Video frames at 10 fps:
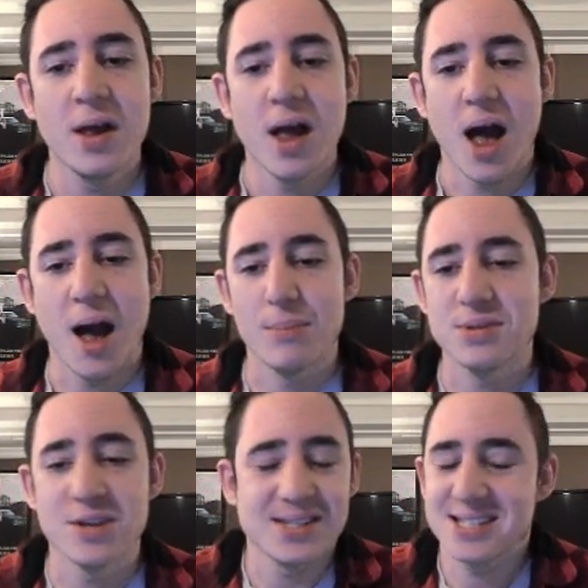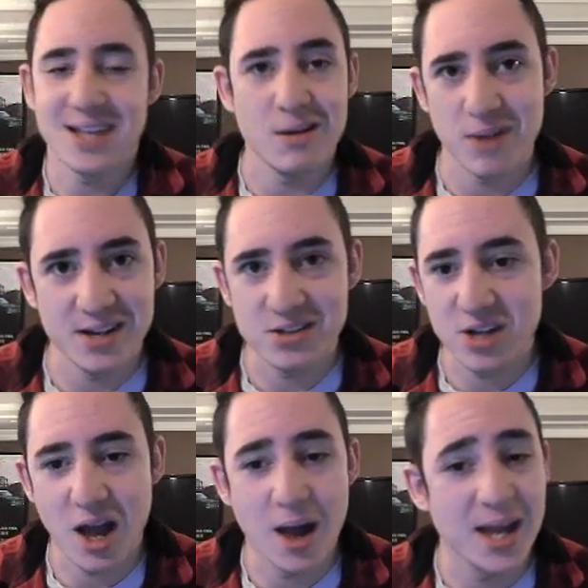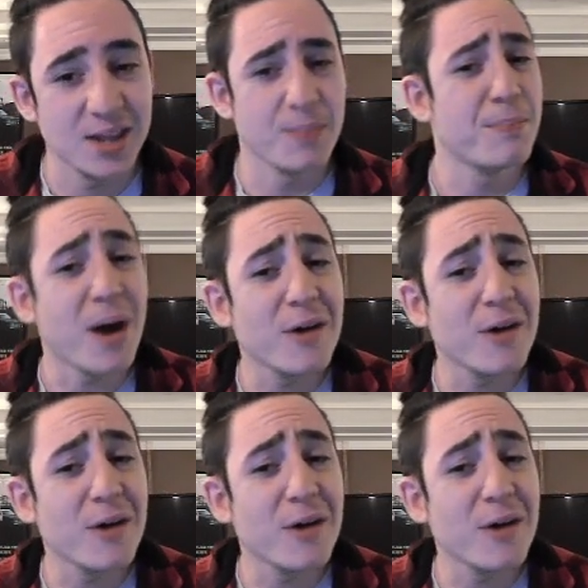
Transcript: So it's a slight range, either buff